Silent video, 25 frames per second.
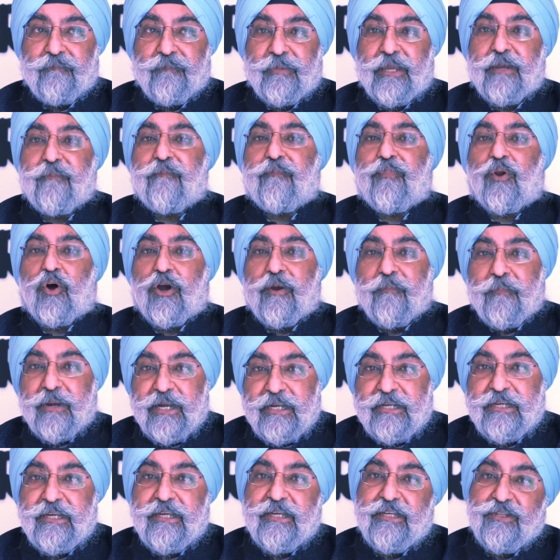
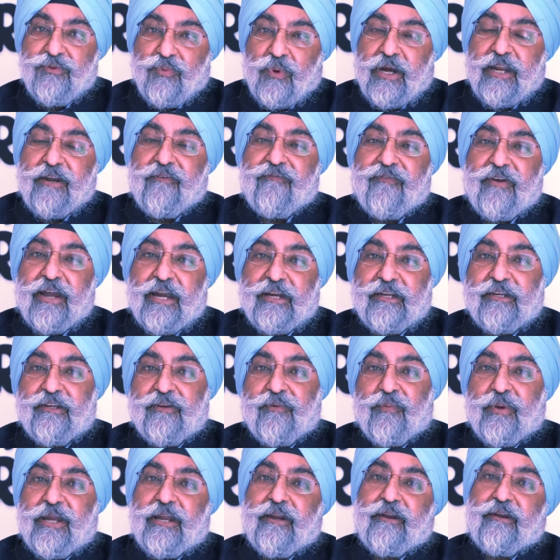employability is one
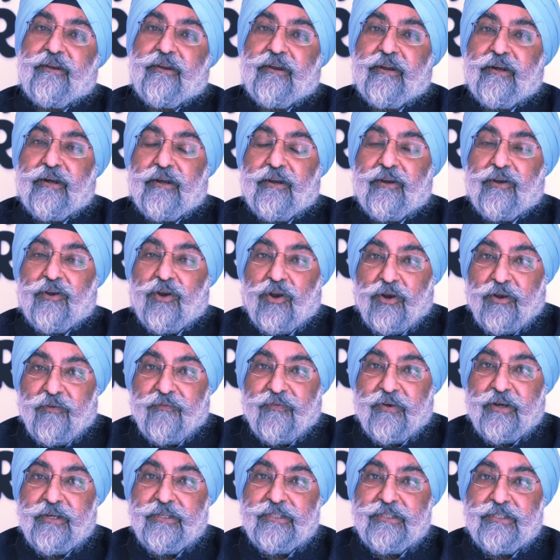factor where a lot
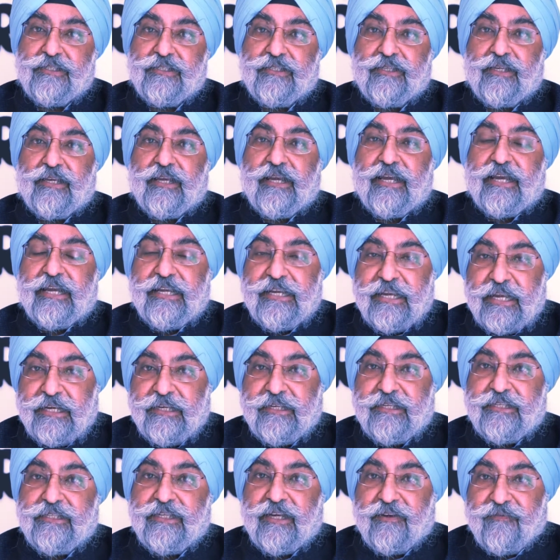of us
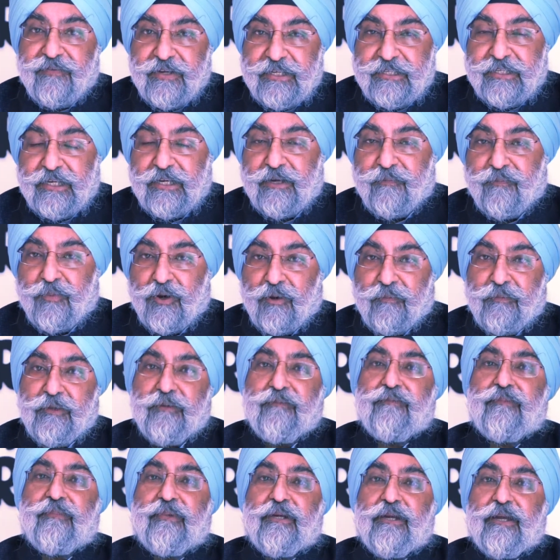dentists are facing a
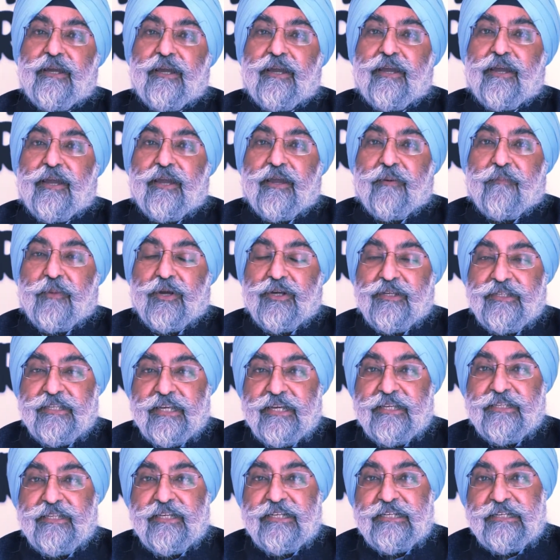problem, because
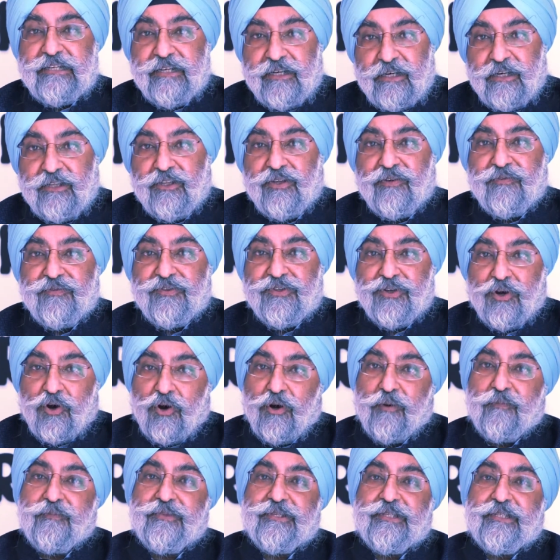there's a dearth of
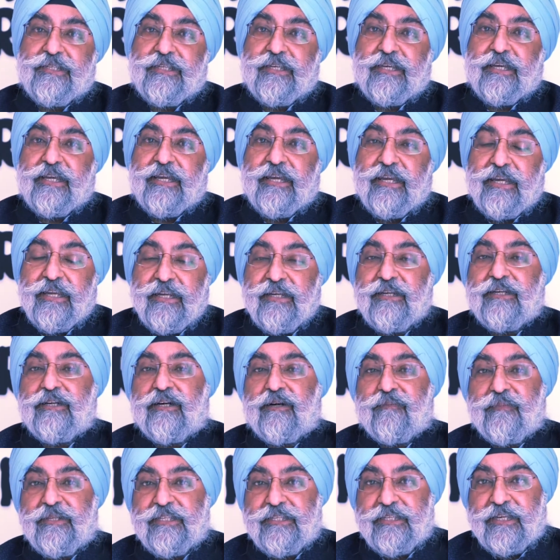jobs in
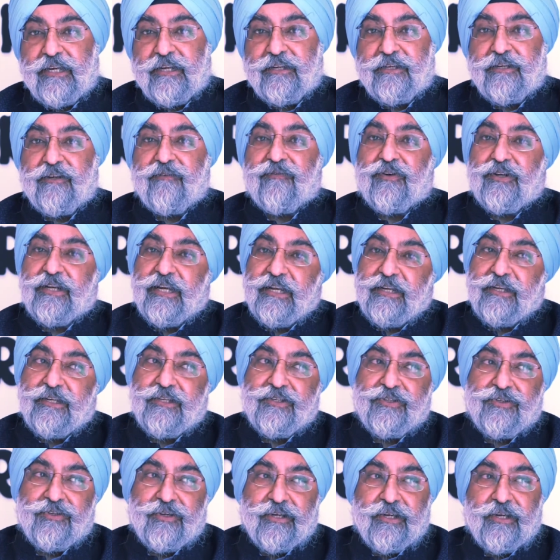government sector for
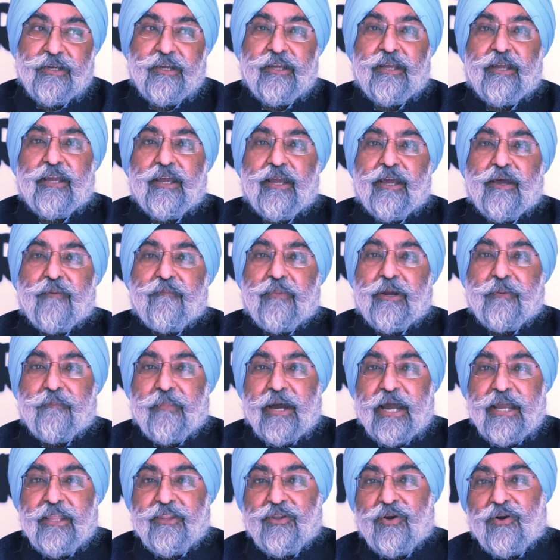dentistry. But
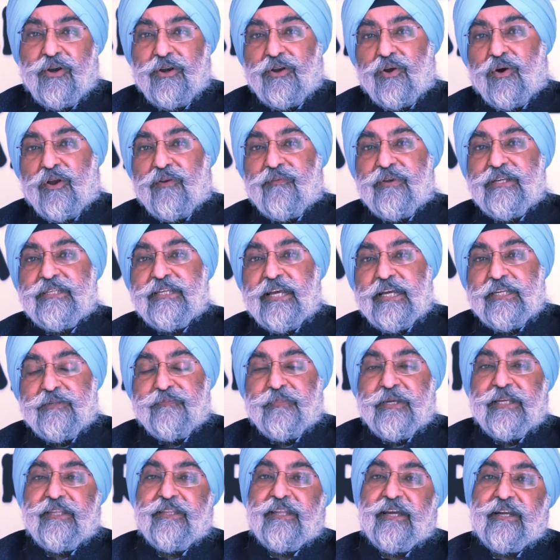my thought always has
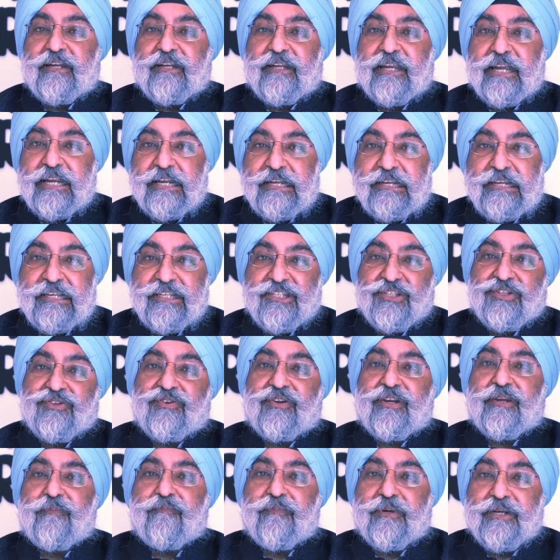been that
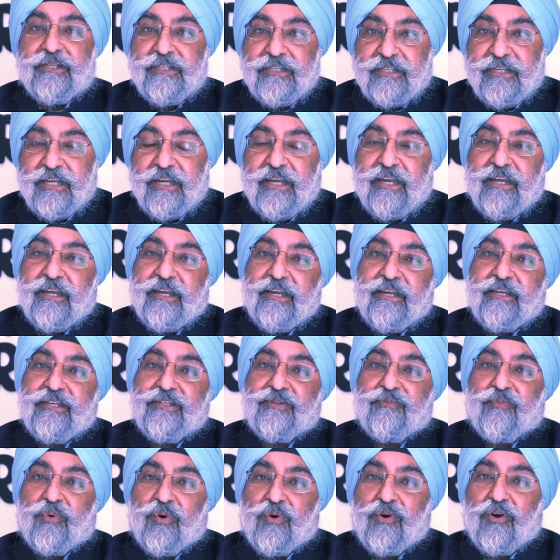dentistry per se
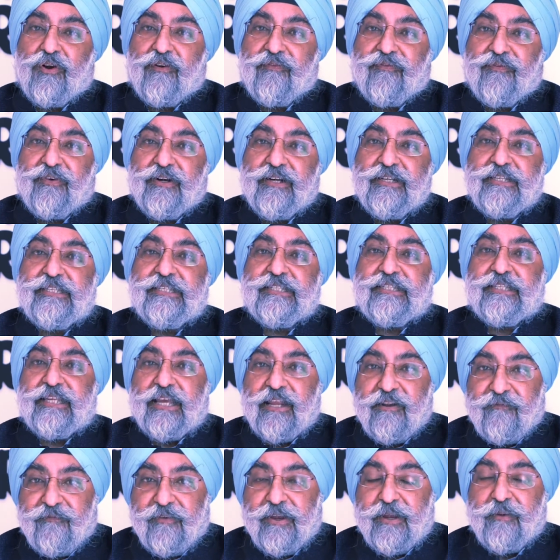is more of a
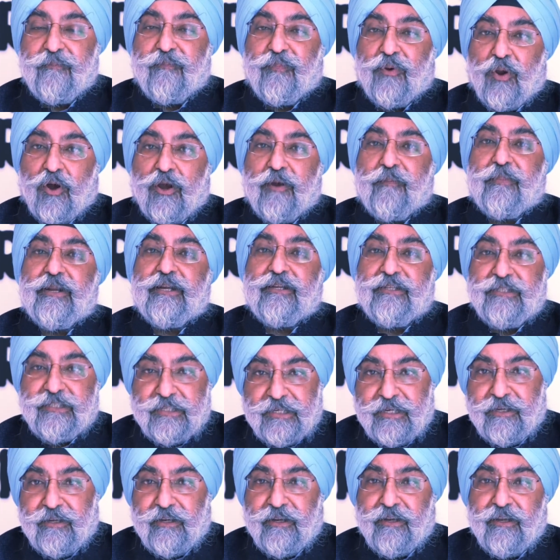self-employable
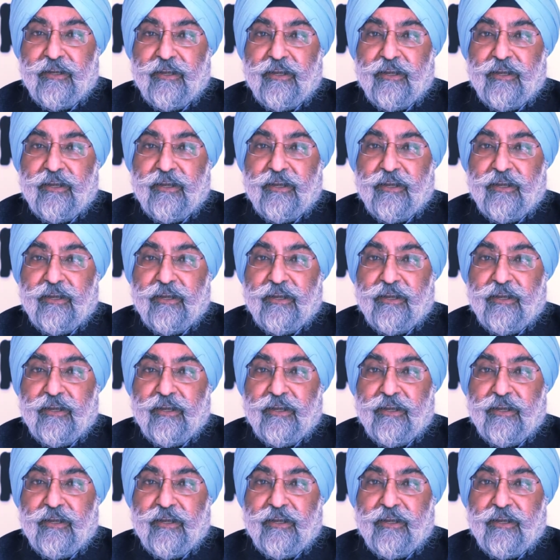skill.